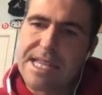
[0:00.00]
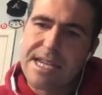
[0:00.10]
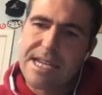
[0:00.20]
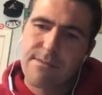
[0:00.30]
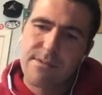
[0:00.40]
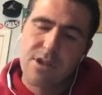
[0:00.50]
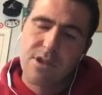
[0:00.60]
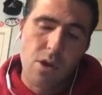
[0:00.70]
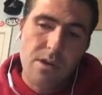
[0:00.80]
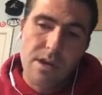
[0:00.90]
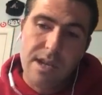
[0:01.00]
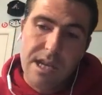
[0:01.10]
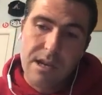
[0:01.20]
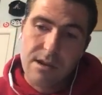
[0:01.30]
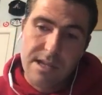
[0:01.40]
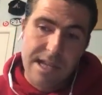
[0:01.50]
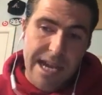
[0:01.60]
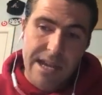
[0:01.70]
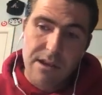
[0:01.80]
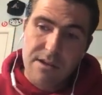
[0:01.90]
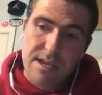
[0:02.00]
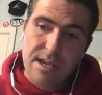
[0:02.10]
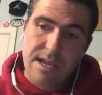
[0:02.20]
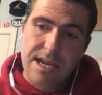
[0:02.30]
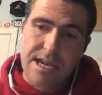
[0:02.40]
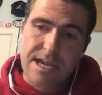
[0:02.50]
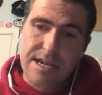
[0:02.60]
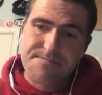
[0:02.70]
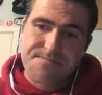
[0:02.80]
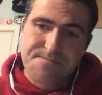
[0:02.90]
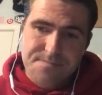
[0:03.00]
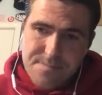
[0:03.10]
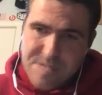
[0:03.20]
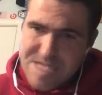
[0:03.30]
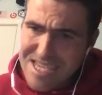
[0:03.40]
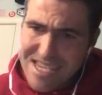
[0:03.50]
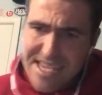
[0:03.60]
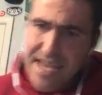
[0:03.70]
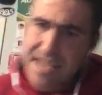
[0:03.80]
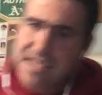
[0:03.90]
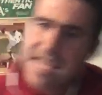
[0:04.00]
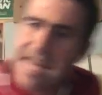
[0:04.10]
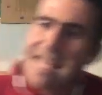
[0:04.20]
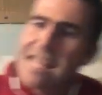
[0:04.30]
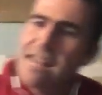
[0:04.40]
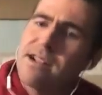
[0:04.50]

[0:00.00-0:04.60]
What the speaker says: And then, locally here, the Niners, Santa